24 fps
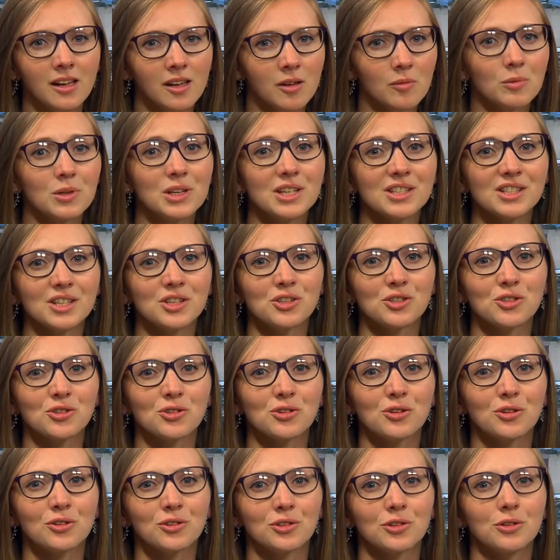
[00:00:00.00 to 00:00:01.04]
Please
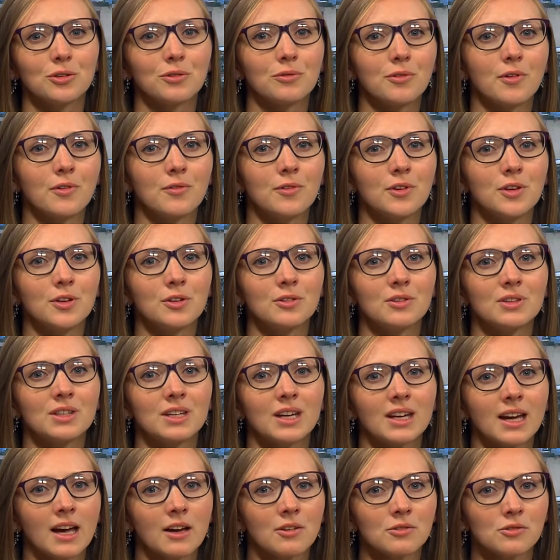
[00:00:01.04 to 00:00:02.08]
ensure that you've reviewed the
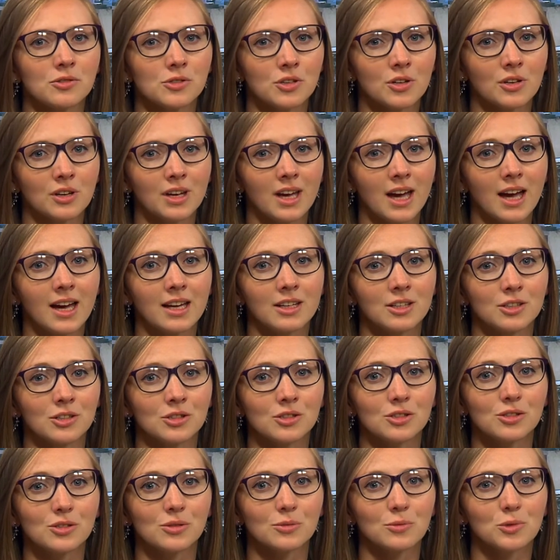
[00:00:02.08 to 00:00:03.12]
accounts return
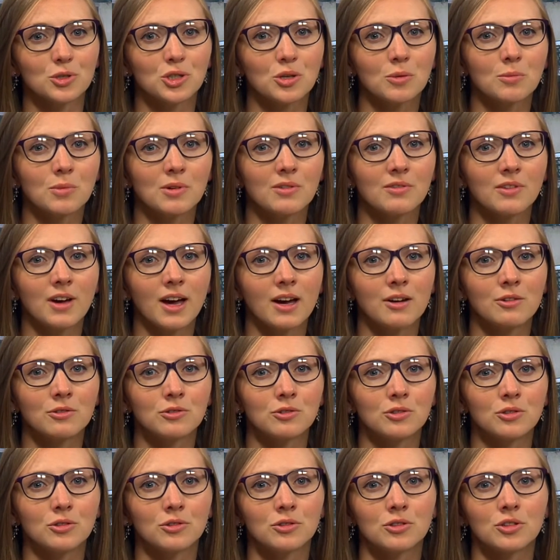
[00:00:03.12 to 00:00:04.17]
guidance, which can be found
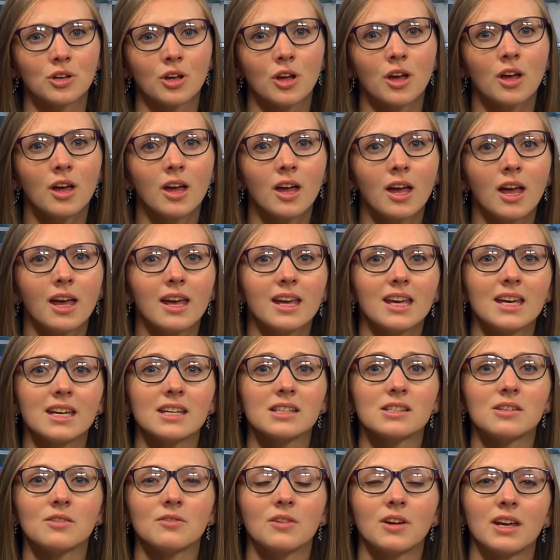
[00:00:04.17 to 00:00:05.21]
under
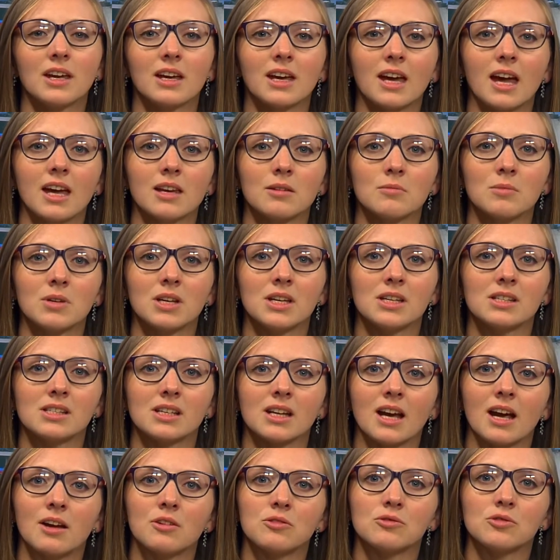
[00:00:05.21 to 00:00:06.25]
ESFA Academies
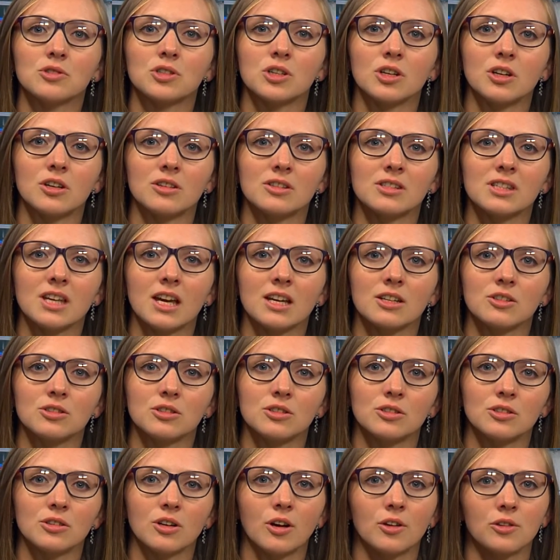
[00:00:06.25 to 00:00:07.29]
Accounts Return
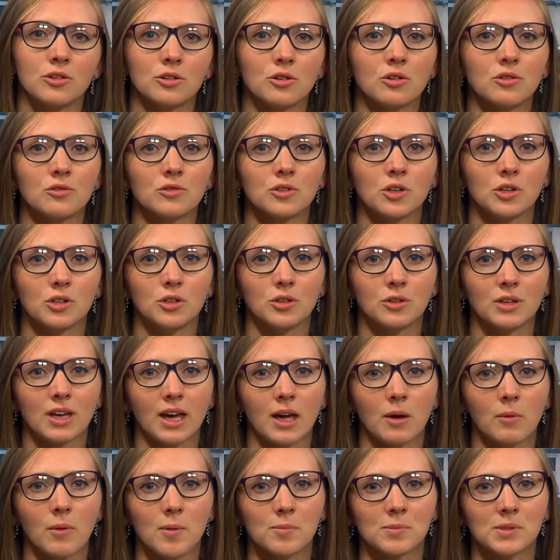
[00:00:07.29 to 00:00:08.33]
section on the gov.uk
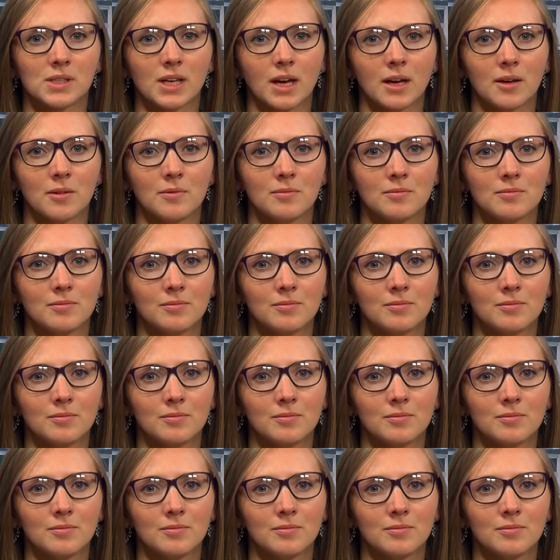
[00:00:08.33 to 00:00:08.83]
website.